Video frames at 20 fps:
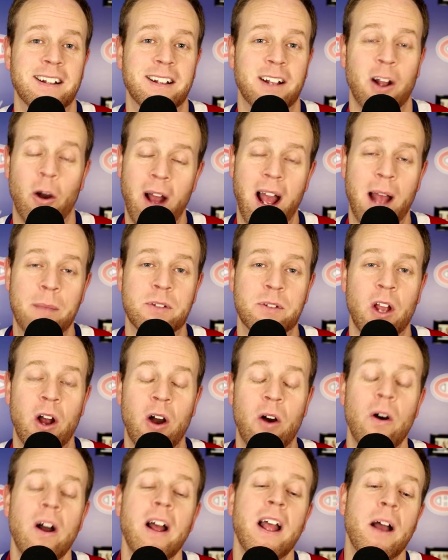Go Habs,
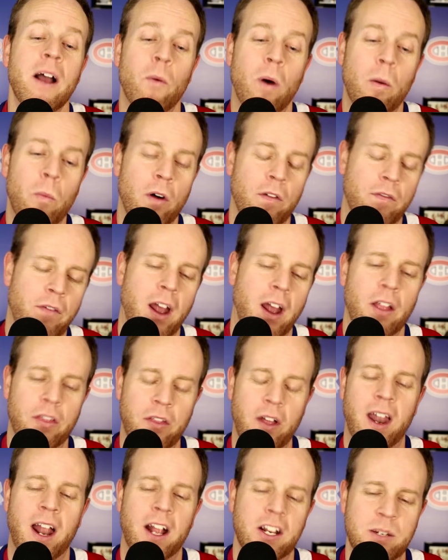go. One more final
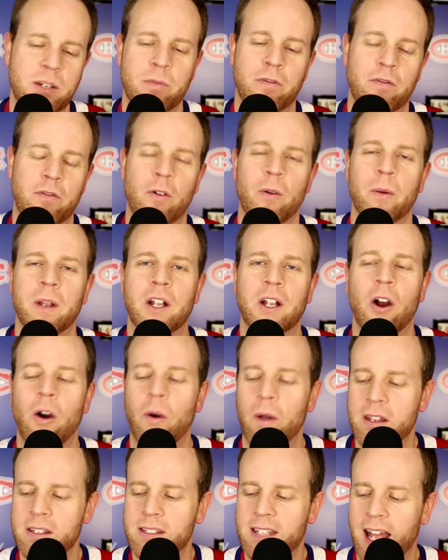thought, actually, before we
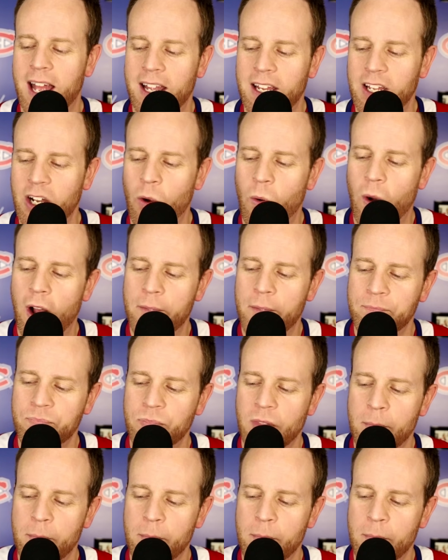go, is that, you know what?